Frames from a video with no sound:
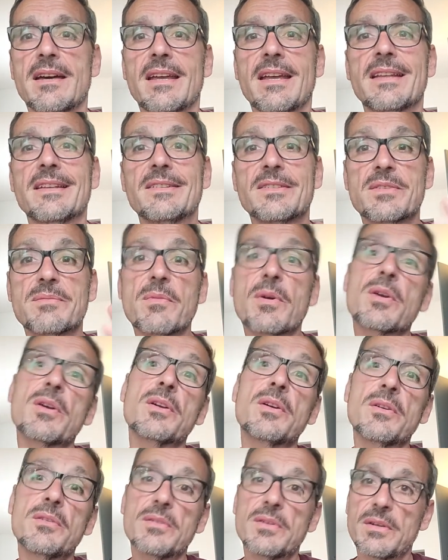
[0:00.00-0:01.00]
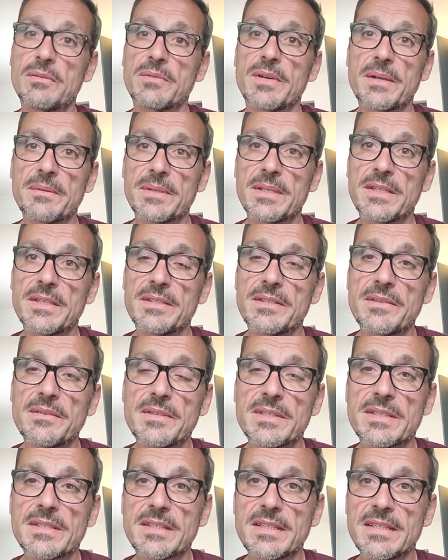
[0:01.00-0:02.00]
And tomorrow, what I'm going to
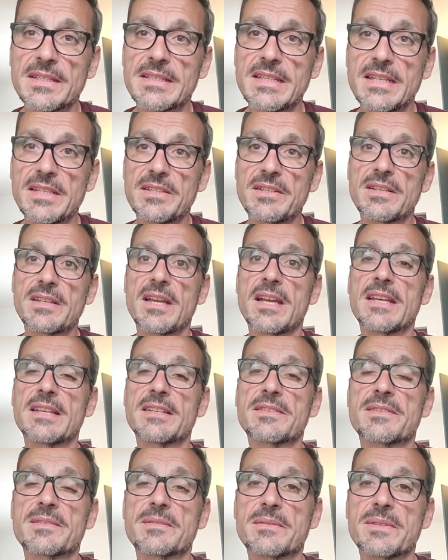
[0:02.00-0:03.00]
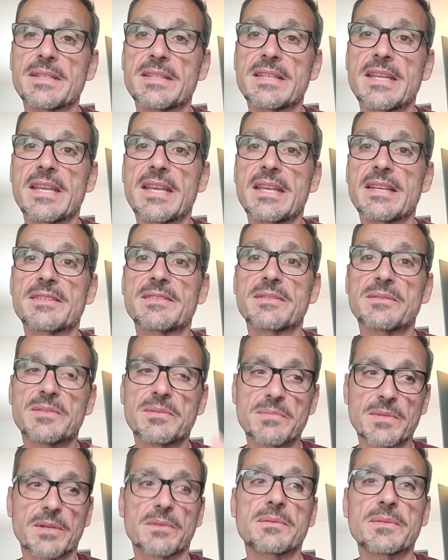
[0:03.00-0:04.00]
do is I'm going to take you guys through a day. So
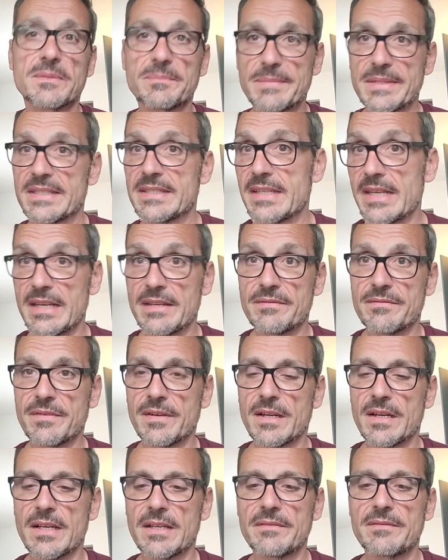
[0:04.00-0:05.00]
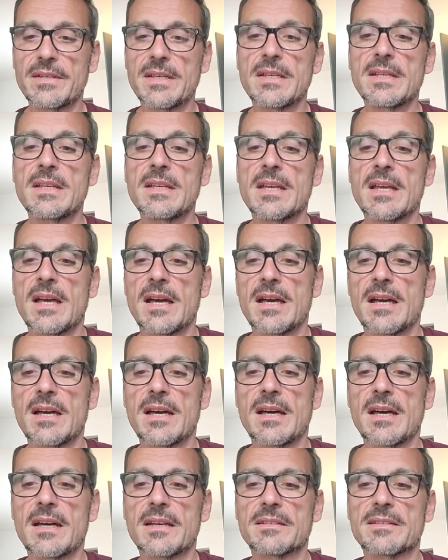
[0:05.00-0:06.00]
tomorrow would be day 5.
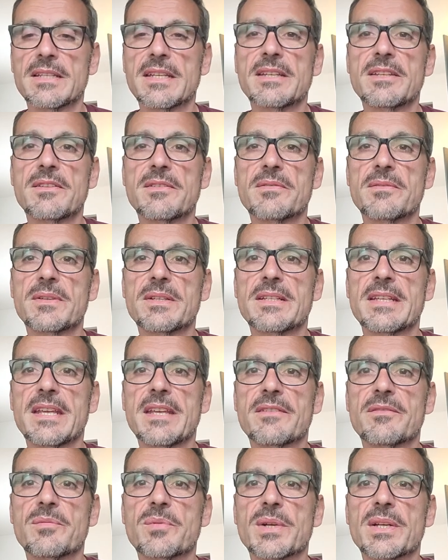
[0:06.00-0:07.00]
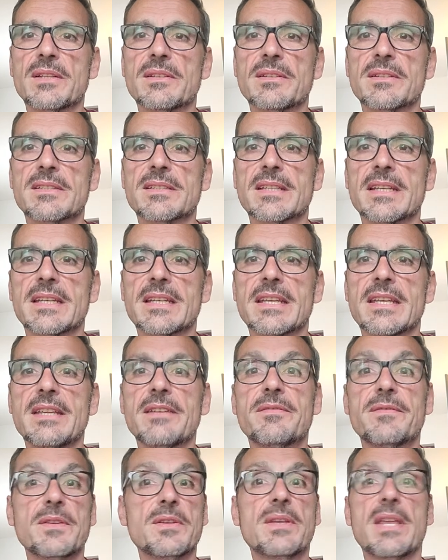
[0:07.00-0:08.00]
I'll take you through a day of what it looks like
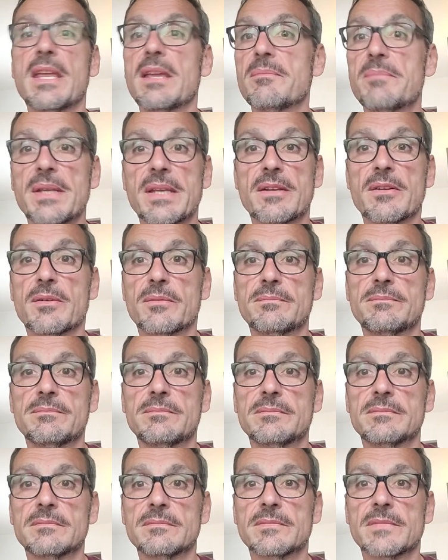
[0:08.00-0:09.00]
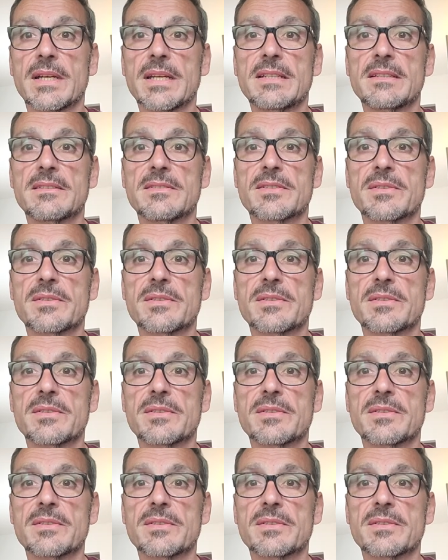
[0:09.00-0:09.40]
if you can't be at home, right?